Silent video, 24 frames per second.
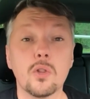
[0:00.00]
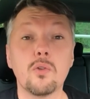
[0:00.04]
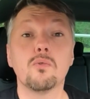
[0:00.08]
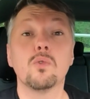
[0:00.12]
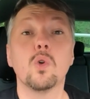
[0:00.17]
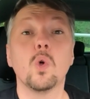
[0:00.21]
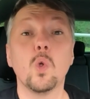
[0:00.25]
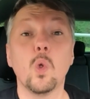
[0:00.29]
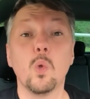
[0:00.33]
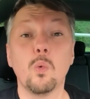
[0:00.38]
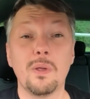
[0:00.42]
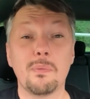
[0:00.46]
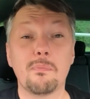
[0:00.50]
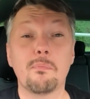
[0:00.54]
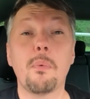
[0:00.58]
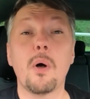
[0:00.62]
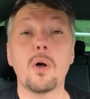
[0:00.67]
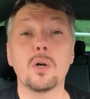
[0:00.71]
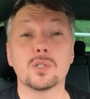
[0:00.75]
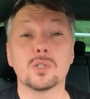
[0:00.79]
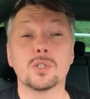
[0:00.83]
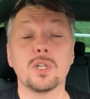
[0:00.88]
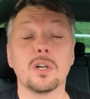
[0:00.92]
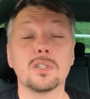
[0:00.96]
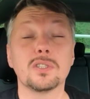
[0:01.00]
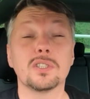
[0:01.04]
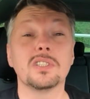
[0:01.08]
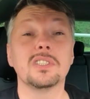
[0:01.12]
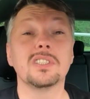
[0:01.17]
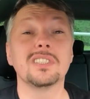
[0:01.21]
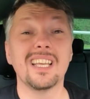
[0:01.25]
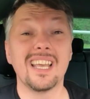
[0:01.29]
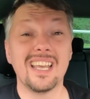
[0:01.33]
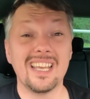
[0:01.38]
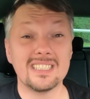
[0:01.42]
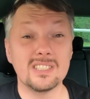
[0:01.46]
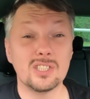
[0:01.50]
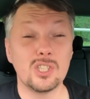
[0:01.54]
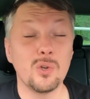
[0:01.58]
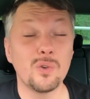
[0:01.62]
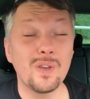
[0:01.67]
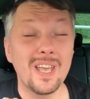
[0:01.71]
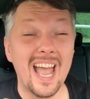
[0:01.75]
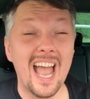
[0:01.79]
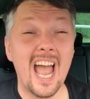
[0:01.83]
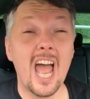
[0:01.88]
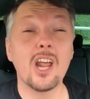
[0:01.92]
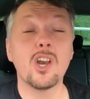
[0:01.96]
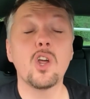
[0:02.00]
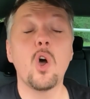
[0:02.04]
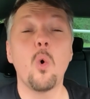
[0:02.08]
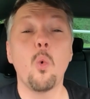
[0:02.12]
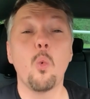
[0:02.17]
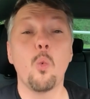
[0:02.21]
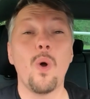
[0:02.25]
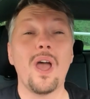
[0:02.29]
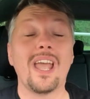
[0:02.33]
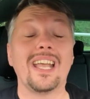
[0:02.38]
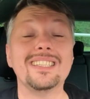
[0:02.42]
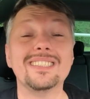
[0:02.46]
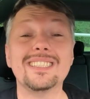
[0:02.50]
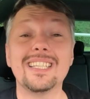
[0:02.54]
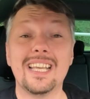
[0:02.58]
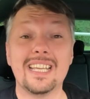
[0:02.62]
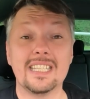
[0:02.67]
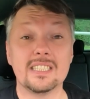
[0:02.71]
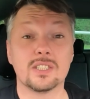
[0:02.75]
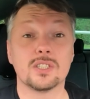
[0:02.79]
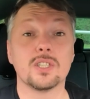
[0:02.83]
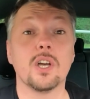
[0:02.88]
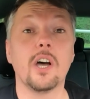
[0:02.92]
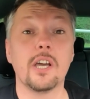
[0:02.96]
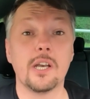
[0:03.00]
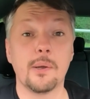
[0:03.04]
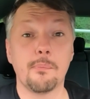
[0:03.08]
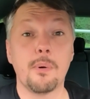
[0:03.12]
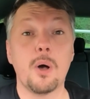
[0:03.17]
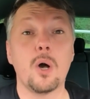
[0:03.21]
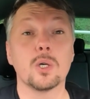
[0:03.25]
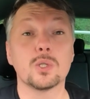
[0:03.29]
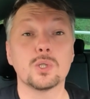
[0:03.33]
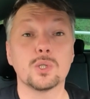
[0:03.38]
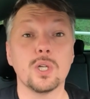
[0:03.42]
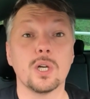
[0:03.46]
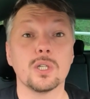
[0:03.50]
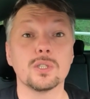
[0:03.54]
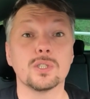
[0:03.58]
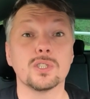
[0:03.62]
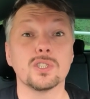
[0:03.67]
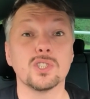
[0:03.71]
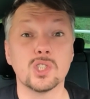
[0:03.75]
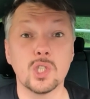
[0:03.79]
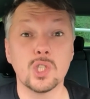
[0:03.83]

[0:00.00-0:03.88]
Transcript: the rule with box junctions is you cannot wait inside a box junction.